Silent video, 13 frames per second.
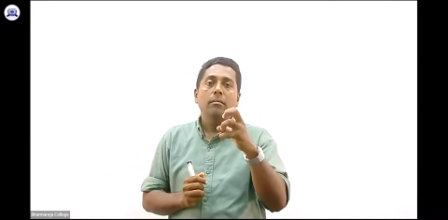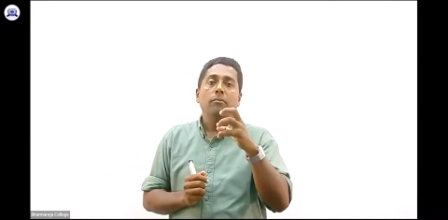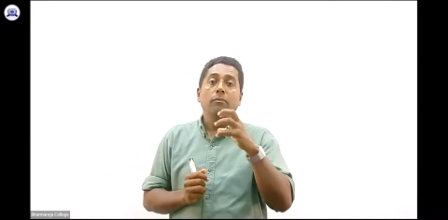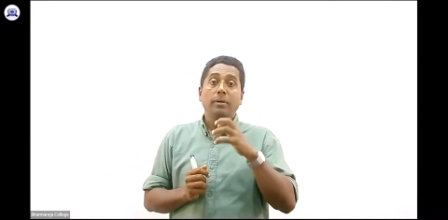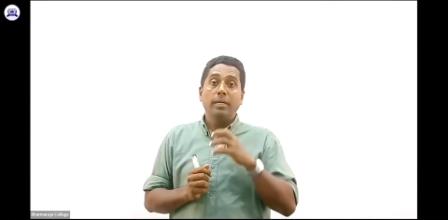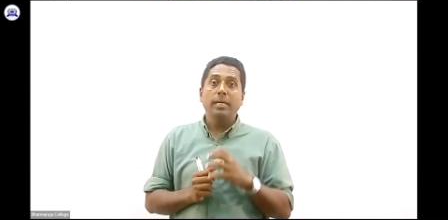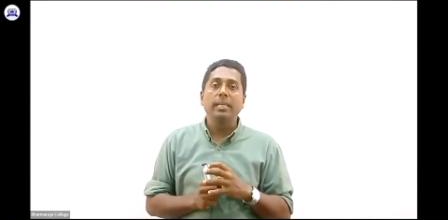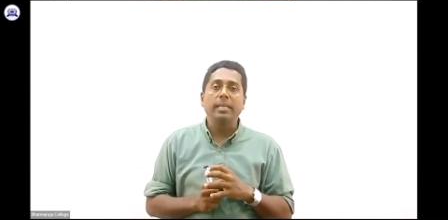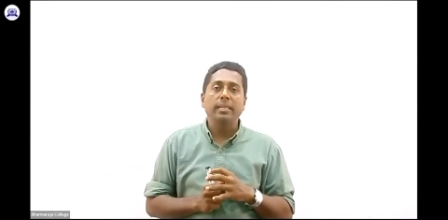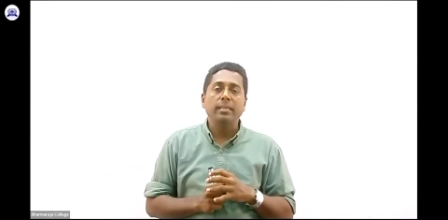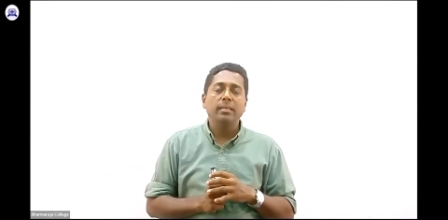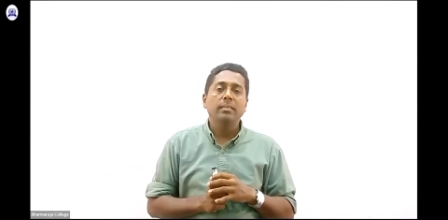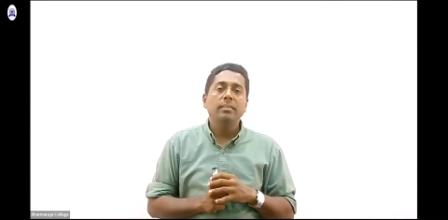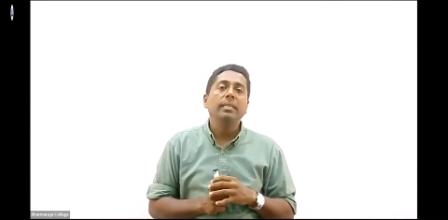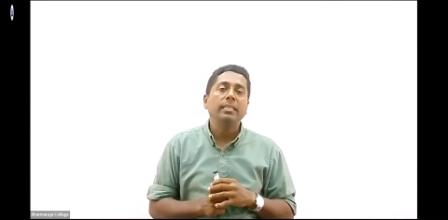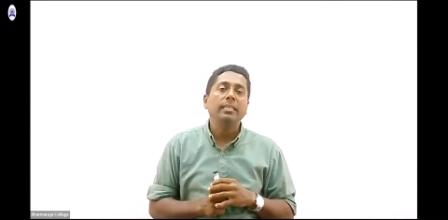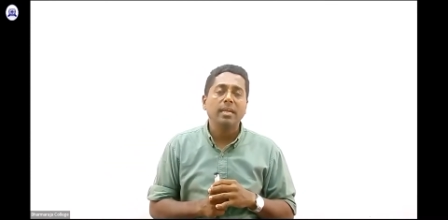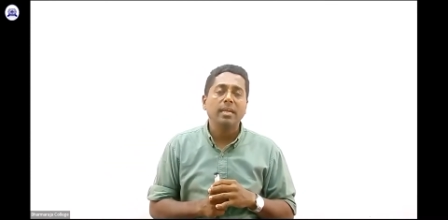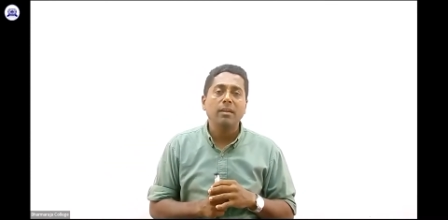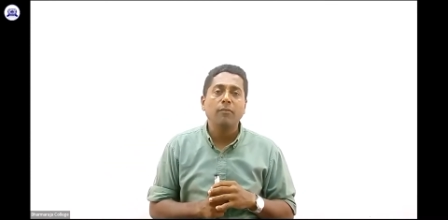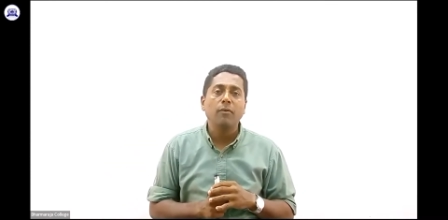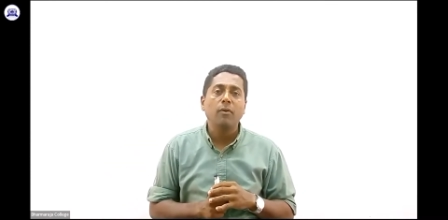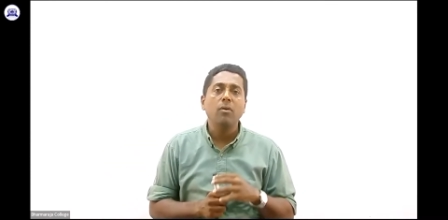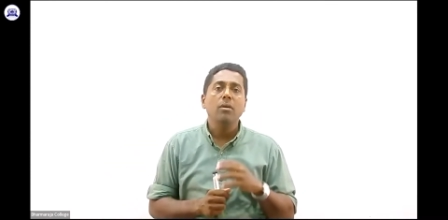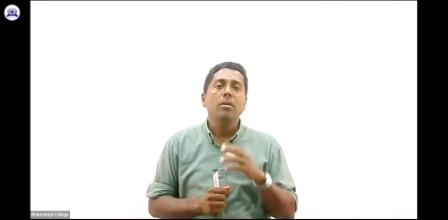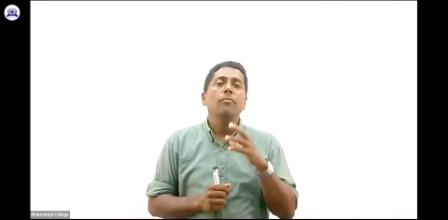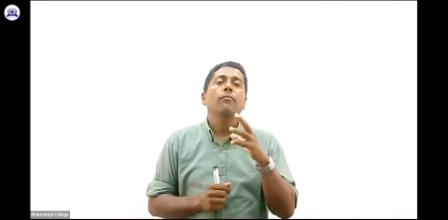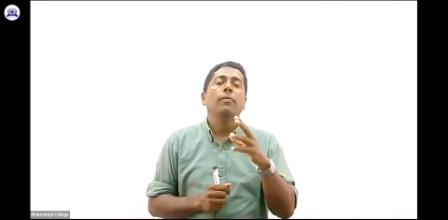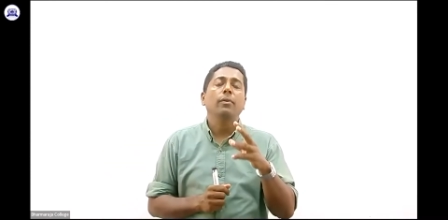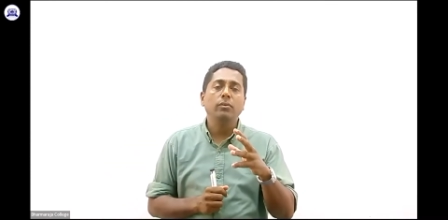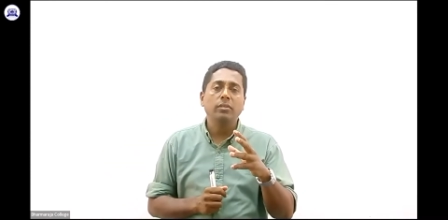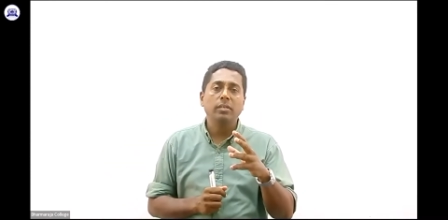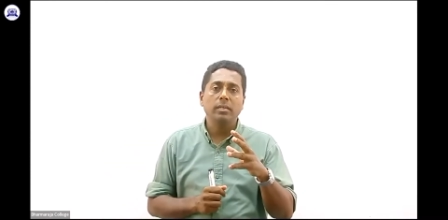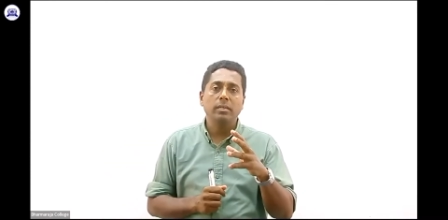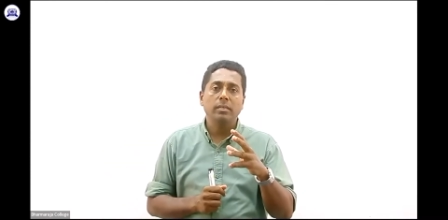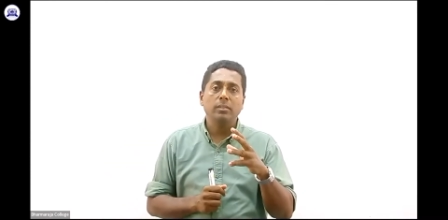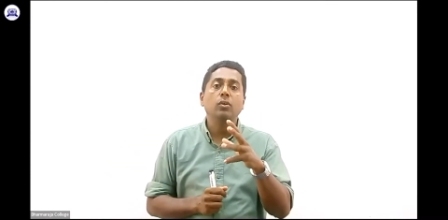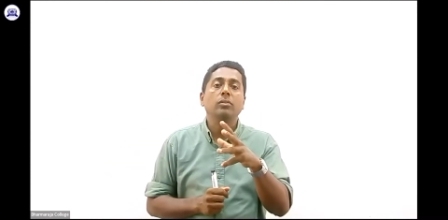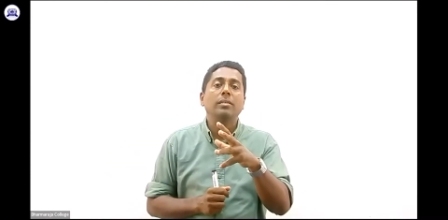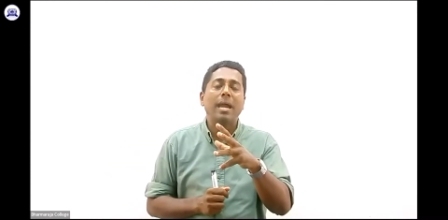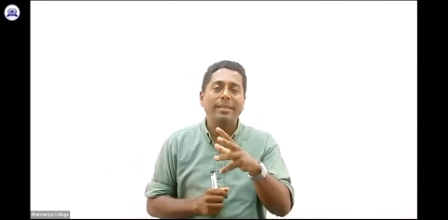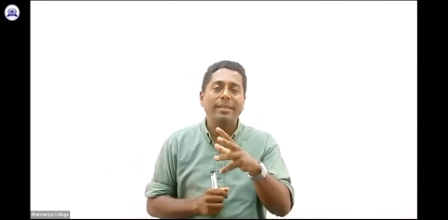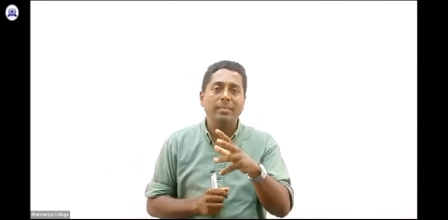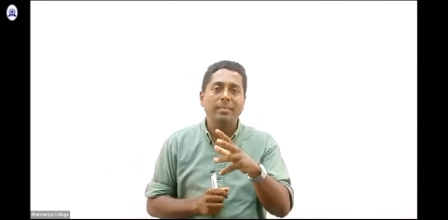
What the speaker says: worthy citizen for future society.